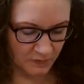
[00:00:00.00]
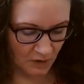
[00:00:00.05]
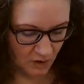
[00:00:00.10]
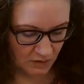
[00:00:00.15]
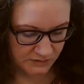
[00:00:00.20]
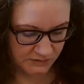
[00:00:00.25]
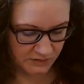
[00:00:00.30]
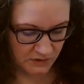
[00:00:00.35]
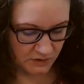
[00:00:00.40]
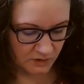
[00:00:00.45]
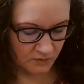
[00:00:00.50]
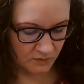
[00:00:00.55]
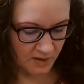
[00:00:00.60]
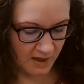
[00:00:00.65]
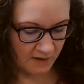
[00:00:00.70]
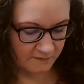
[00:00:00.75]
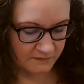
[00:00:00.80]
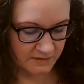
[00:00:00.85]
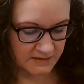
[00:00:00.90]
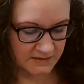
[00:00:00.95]
Also,
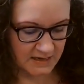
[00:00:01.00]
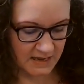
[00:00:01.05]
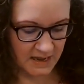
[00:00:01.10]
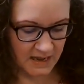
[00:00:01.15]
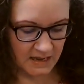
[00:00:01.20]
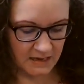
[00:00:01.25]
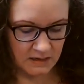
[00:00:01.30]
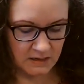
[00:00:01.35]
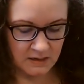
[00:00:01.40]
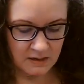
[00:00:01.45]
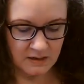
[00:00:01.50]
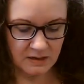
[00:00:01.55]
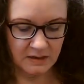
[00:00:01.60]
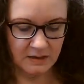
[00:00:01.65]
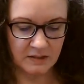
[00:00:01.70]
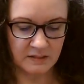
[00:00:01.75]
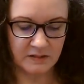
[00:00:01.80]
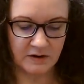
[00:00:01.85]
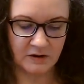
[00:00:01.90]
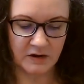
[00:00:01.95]
every day,
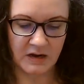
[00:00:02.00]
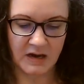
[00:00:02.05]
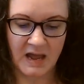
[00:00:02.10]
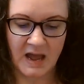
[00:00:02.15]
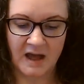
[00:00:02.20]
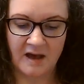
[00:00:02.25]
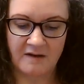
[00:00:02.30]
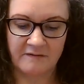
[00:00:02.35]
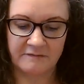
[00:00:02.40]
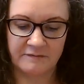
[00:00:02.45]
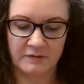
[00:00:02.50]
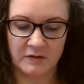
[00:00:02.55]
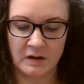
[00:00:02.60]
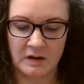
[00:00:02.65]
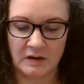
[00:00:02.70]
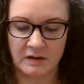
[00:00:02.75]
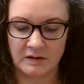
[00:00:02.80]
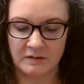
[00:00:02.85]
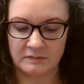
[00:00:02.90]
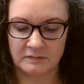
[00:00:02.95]
they're going to have
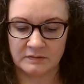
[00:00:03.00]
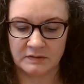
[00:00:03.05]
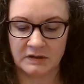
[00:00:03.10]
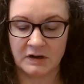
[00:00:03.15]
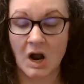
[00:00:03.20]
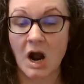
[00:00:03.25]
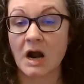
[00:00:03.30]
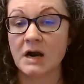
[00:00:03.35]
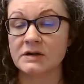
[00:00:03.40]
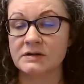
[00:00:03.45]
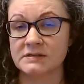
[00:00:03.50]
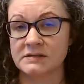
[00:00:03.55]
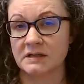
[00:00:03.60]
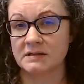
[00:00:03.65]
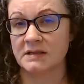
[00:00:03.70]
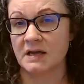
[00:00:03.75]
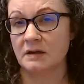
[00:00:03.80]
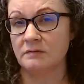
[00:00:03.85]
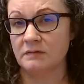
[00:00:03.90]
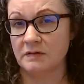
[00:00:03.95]
cards
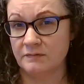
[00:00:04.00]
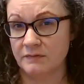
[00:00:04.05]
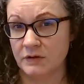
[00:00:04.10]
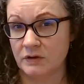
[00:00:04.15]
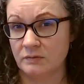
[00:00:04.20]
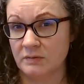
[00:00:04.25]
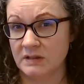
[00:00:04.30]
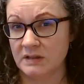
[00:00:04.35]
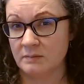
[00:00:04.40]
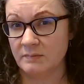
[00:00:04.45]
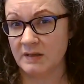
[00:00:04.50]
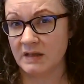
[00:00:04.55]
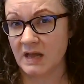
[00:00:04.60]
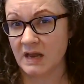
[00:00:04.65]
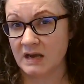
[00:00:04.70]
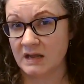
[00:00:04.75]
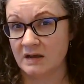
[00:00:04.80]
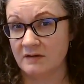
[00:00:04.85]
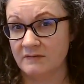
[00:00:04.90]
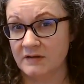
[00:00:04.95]
that they review at the
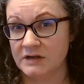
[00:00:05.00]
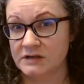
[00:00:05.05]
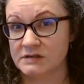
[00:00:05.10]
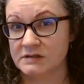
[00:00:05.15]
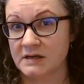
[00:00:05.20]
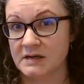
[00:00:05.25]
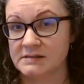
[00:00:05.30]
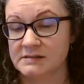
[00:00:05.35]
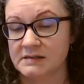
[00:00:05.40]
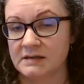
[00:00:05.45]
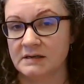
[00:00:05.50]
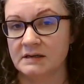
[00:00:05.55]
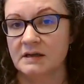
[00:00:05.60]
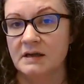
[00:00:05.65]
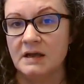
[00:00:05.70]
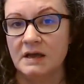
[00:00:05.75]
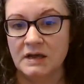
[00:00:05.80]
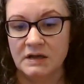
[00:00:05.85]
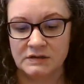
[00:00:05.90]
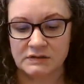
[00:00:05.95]
beginning of each lesson.
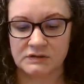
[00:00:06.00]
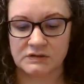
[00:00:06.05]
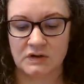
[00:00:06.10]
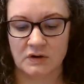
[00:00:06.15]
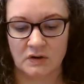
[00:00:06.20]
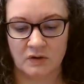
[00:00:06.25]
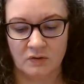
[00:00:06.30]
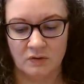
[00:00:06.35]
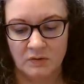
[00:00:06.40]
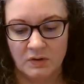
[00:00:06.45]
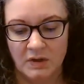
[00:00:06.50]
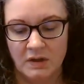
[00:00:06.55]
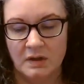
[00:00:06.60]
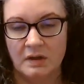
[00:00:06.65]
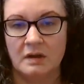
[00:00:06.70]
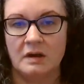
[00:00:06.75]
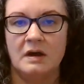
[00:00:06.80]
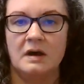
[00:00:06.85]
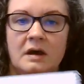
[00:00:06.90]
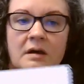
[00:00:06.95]
So
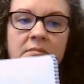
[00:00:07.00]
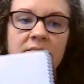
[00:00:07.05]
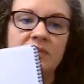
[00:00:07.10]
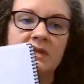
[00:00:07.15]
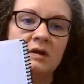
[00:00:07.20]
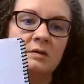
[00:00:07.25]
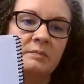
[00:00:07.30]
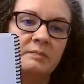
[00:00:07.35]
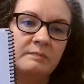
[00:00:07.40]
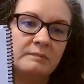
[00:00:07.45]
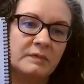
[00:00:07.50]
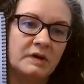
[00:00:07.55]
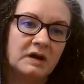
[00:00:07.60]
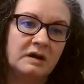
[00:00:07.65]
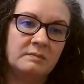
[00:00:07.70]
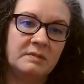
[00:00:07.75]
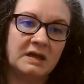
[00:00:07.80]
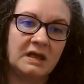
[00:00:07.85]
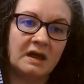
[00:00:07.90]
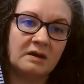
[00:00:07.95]
they're going
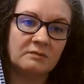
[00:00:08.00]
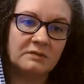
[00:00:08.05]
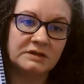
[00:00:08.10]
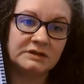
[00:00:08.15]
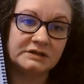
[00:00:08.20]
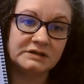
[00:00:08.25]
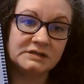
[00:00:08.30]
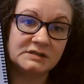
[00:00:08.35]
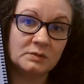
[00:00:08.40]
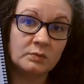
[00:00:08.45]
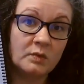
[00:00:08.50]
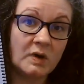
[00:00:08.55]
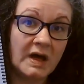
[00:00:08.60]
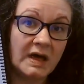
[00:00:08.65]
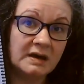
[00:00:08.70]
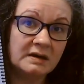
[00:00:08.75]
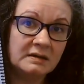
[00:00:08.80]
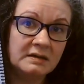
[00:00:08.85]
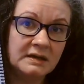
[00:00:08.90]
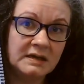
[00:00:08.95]
to begin with just the
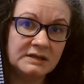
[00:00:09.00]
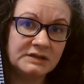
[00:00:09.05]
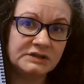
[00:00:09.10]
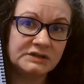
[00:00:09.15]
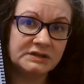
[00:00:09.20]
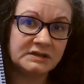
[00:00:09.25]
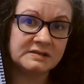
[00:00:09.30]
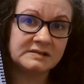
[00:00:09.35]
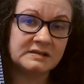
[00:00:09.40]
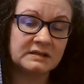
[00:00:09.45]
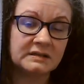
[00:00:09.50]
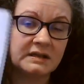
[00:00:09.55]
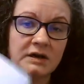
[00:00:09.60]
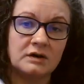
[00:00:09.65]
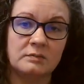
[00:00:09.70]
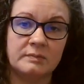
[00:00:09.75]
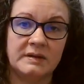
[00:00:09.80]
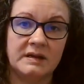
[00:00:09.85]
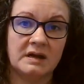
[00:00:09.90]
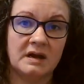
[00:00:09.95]
1. It's just the
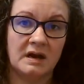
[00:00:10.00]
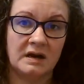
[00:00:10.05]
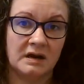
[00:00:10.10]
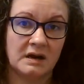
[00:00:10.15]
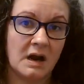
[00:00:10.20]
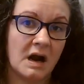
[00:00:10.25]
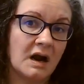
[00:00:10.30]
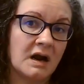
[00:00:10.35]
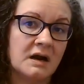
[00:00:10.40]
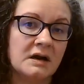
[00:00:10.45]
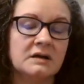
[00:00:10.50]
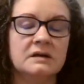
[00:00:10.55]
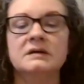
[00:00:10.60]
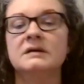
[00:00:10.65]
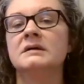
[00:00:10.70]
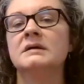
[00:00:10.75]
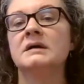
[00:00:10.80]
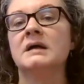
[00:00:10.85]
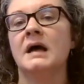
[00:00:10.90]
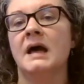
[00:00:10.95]
letter B on a card.
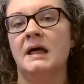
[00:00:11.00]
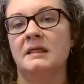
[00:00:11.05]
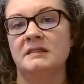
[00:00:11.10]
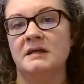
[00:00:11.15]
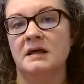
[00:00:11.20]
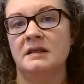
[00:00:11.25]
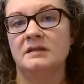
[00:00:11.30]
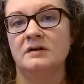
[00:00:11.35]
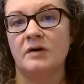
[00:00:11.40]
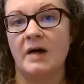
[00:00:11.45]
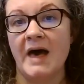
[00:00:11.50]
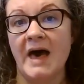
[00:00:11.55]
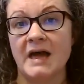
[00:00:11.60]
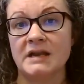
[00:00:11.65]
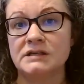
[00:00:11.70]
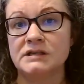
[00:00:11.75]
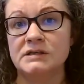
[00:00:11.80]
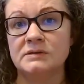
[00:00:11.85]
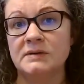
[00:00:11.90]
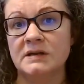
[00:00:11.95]
and then they'll
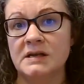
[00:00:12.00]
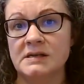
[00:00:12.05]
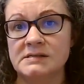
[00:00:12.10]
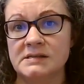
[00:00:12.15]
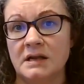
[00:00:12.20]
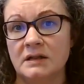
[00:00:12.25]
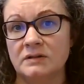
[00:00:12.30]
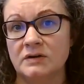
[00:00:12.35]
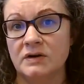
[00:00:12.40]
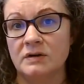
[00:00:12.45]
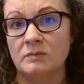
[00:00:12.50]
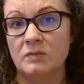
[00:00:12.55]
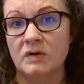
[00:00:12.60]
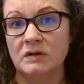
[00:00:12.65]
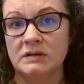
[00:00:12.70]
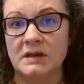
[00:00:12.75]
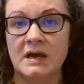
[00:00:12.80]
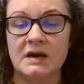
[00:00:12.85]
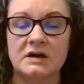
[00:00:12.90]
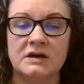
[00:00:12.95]
add to it as they learn more
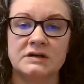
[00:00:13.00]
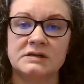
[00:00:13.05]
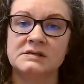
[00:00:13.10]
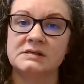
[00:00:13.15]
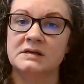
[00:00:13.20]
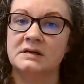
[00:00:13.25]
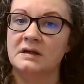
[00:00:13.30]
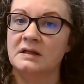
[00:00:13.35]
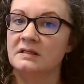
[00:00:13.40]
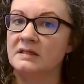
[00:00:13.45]
letters.